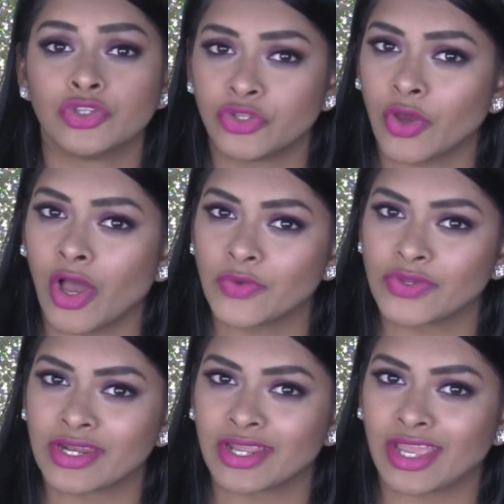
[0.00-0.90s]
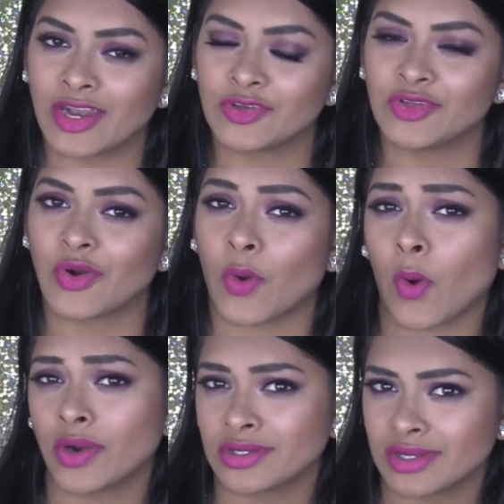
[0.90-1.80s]
You know how you can get your
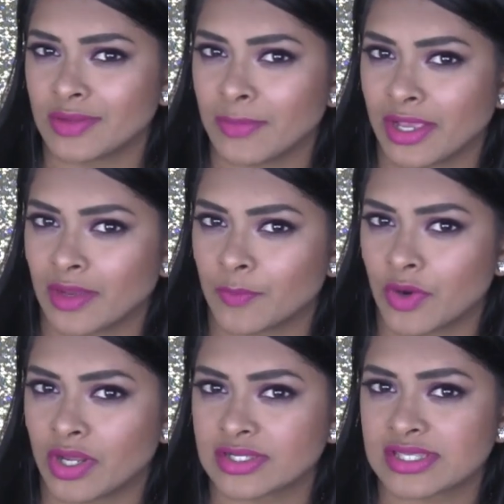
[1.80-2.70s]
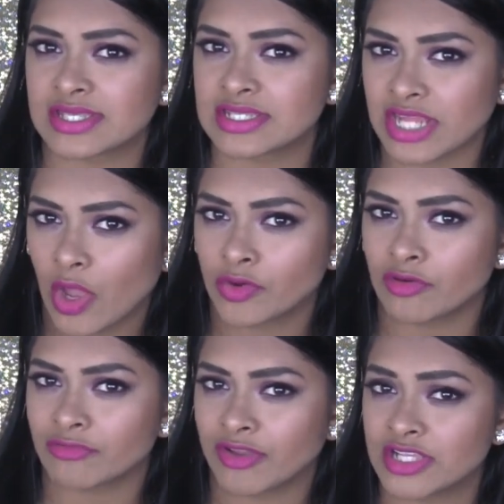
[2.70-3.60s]
ordinary makeup products stay on
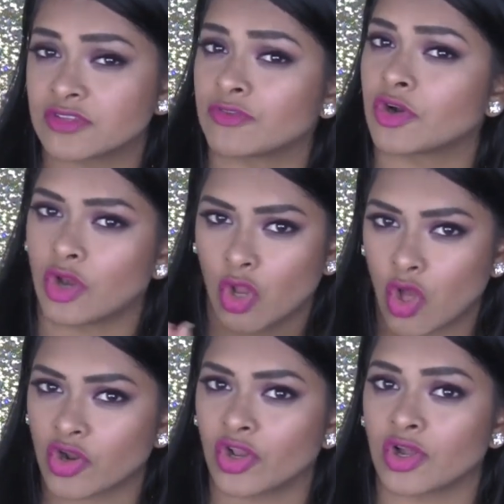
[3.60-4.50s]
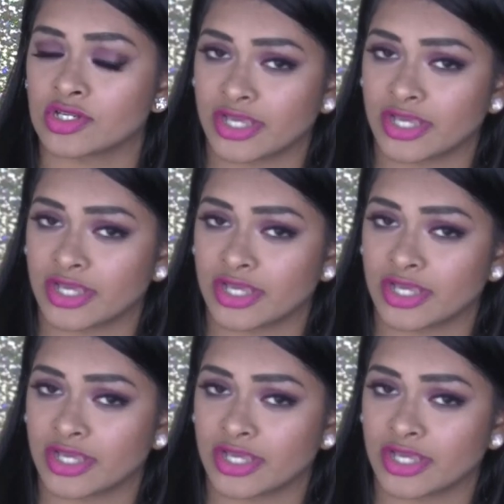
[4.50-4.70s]
your face for a long